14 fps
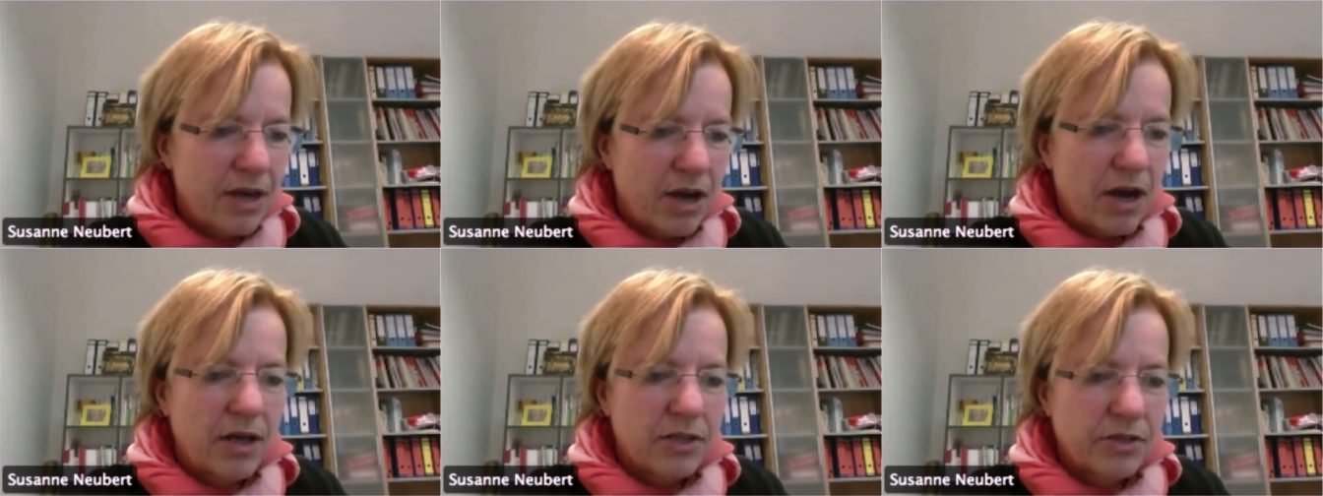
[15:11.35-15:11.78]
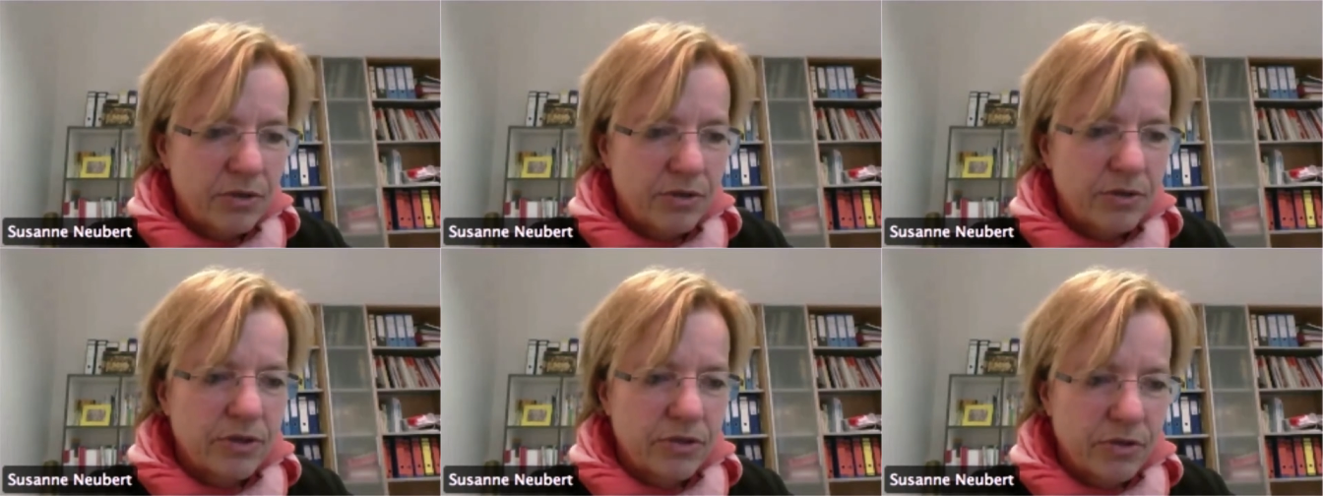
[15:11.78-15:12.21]

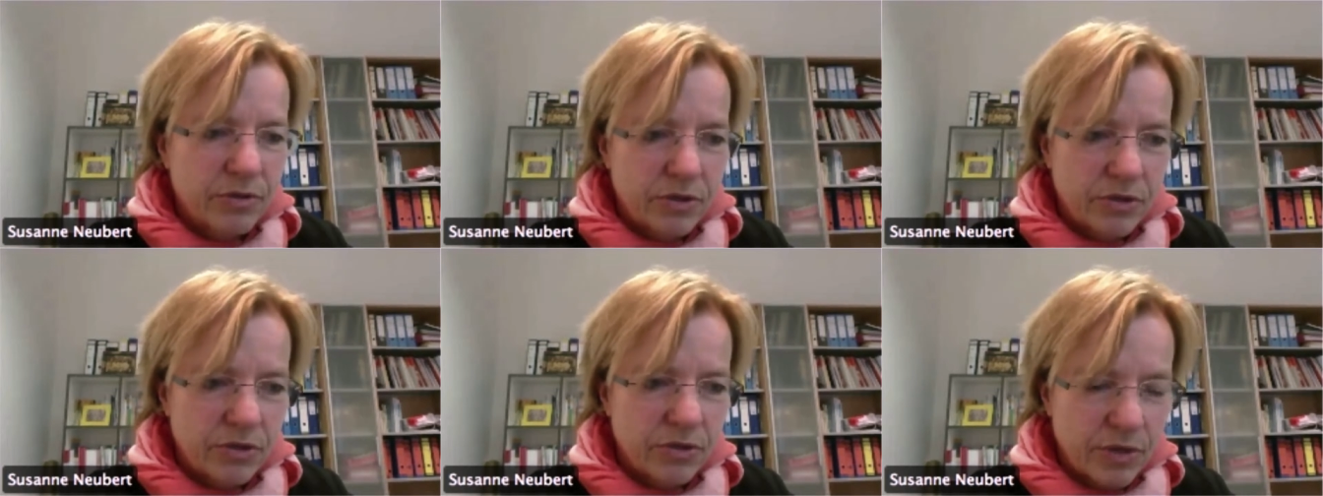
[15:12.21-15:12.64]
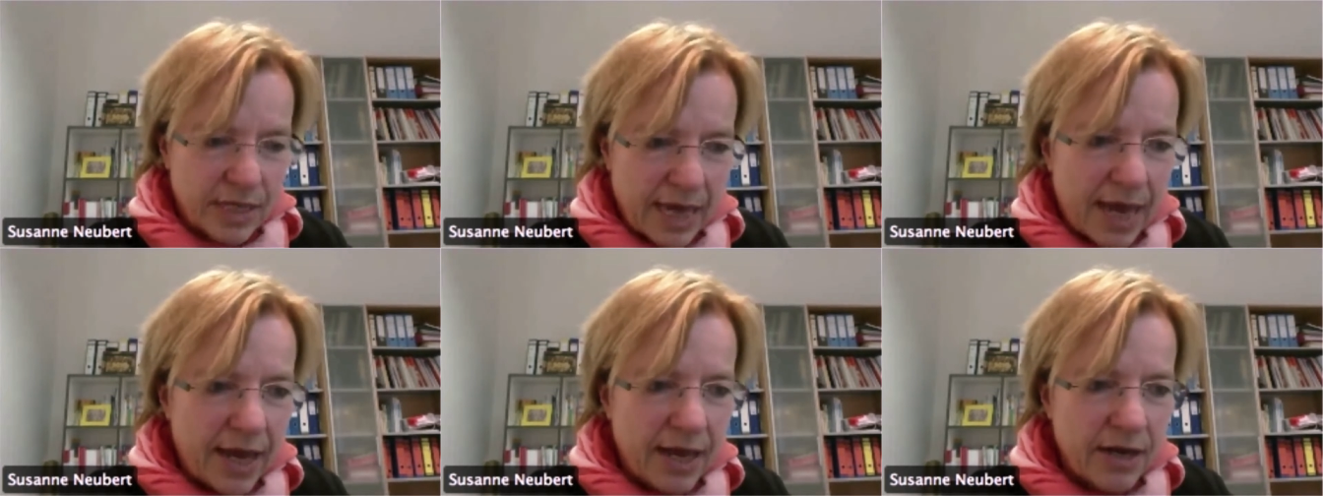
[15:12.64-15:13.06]
to
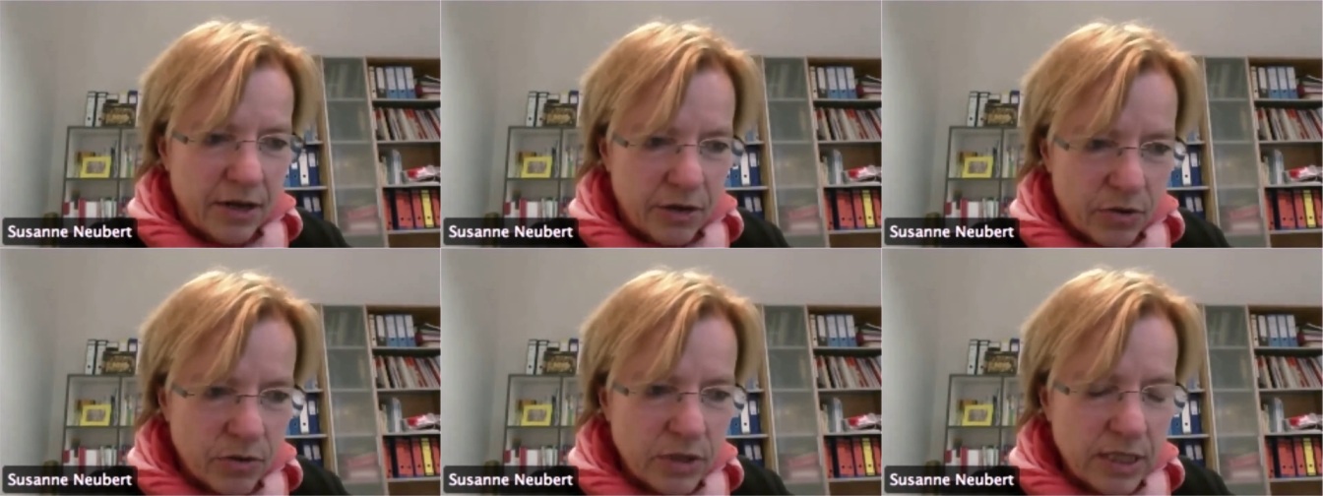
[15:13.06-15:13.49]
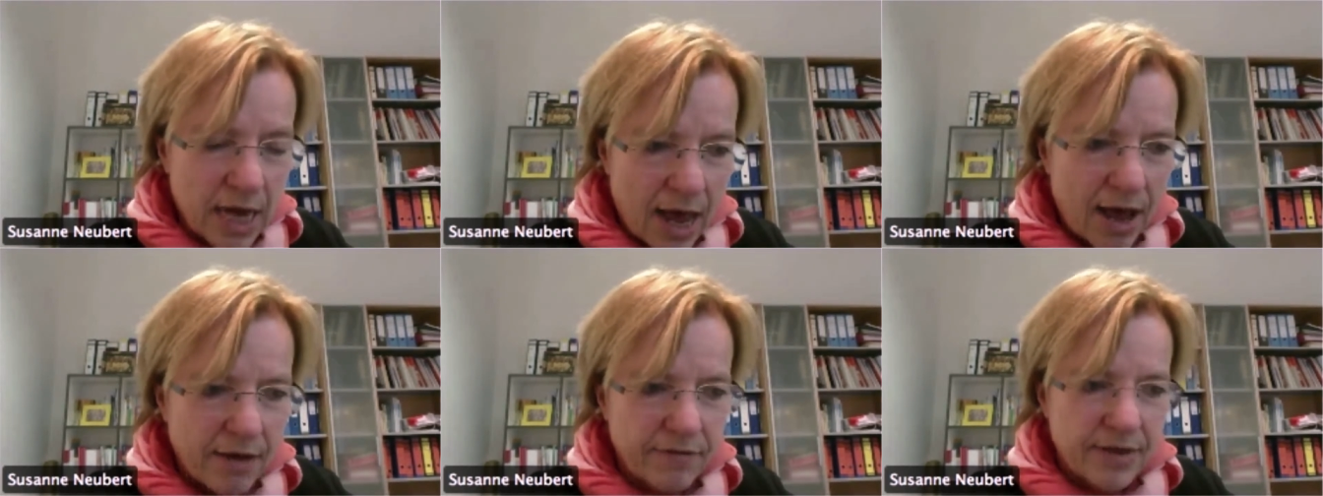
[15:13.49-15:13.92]
gain a good
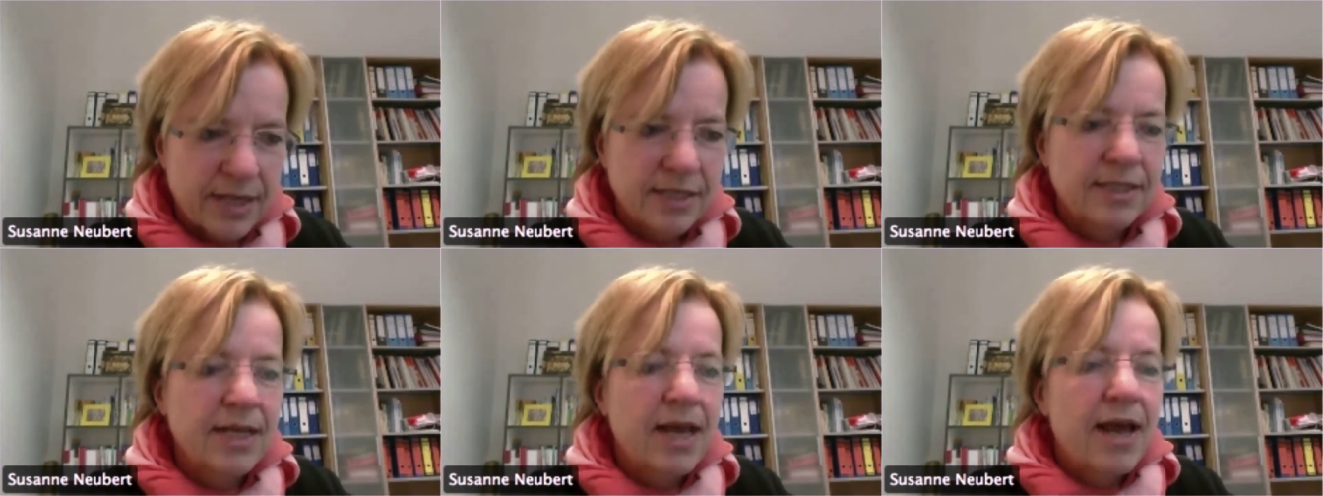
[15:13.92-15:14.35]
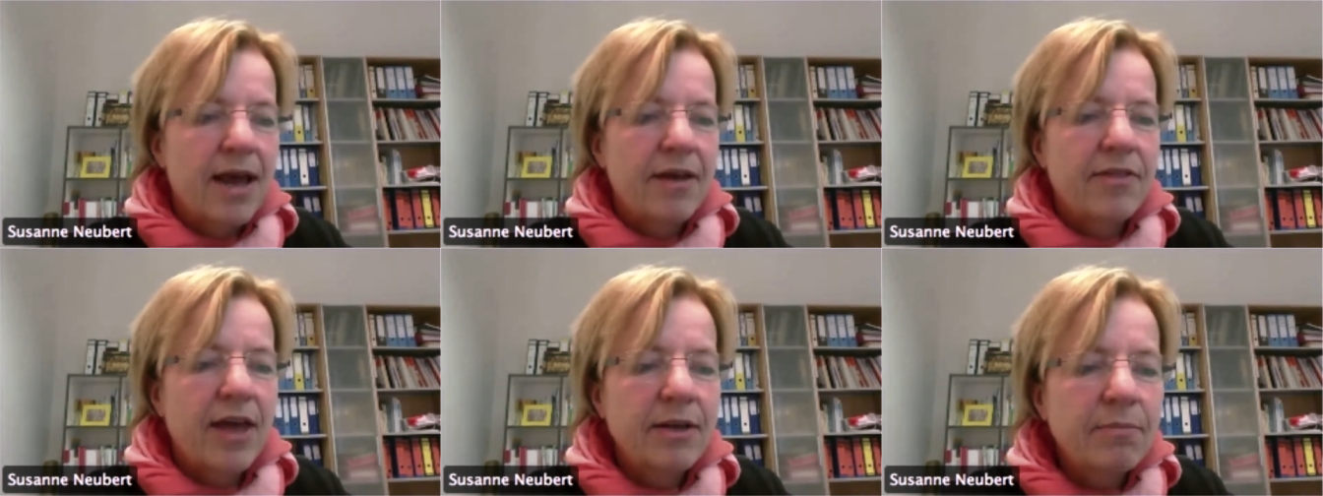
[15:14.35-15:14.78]
harvest.
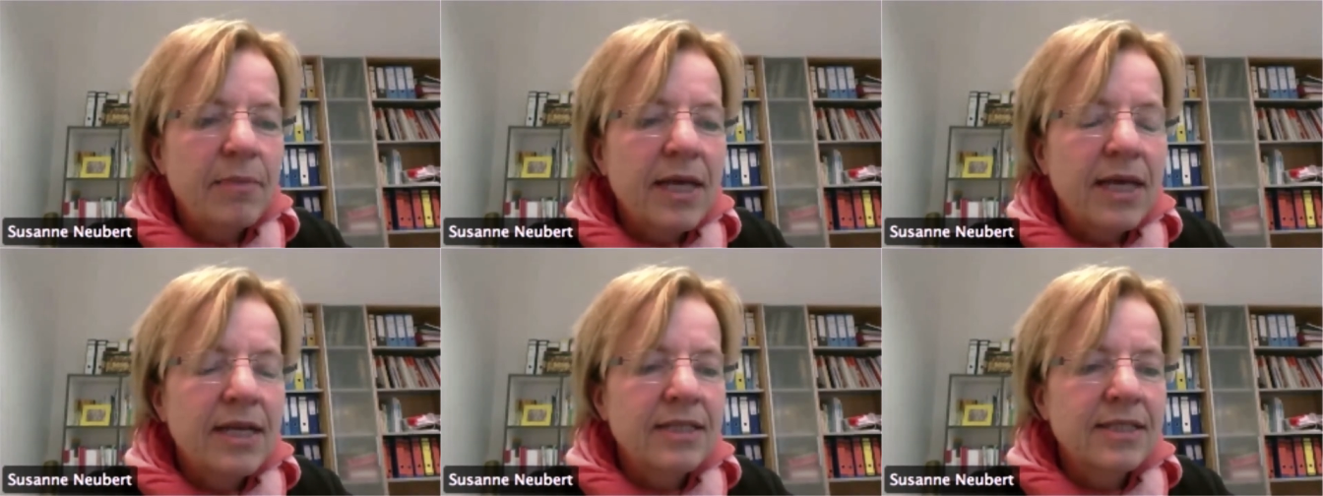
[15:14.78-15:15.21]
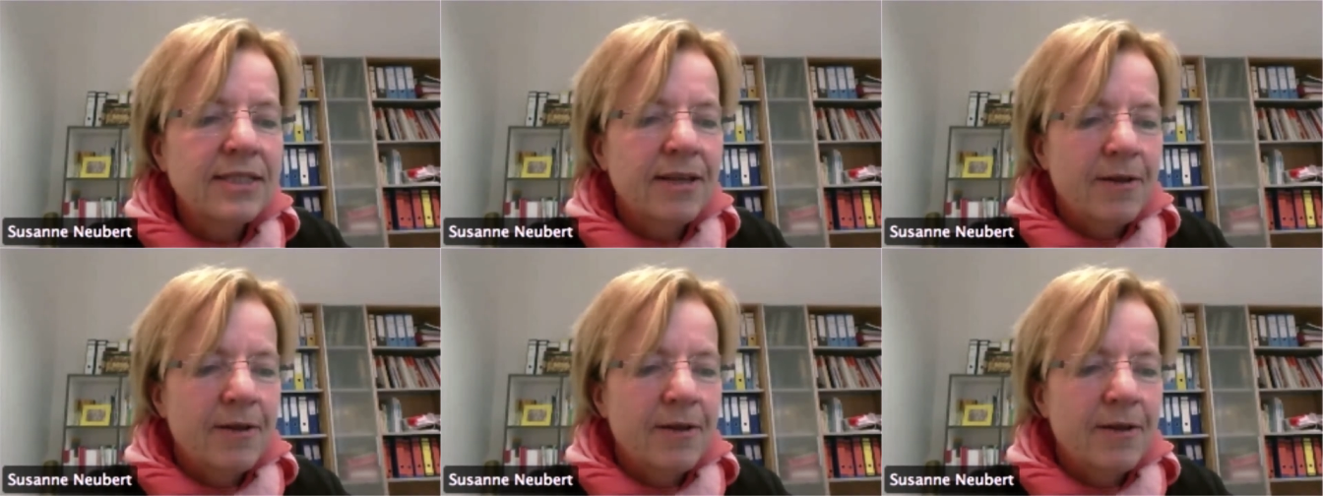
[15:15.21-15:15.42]
That means